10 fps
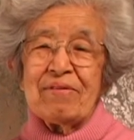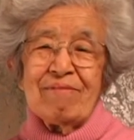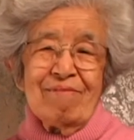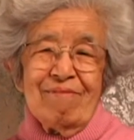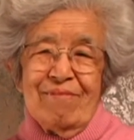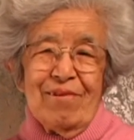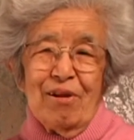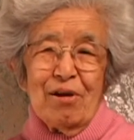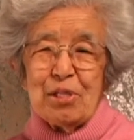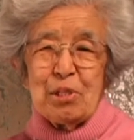lost
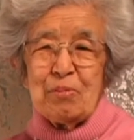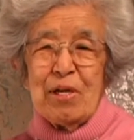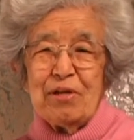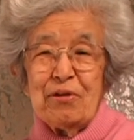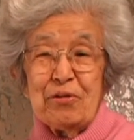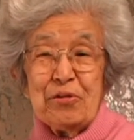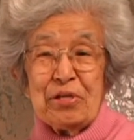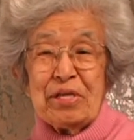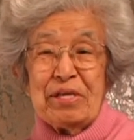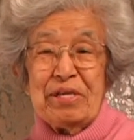my nursing
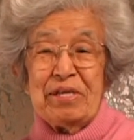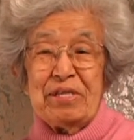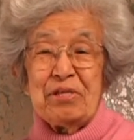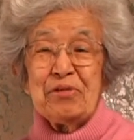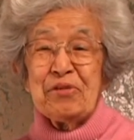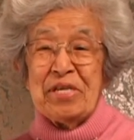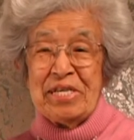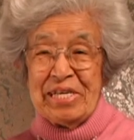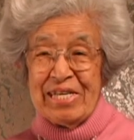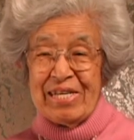training
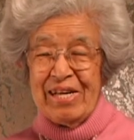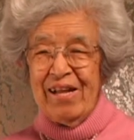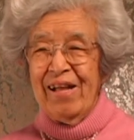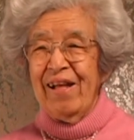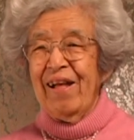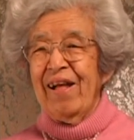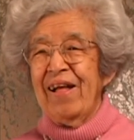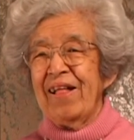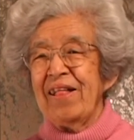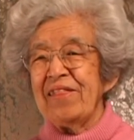
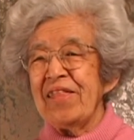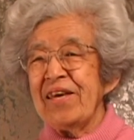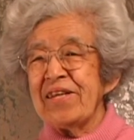that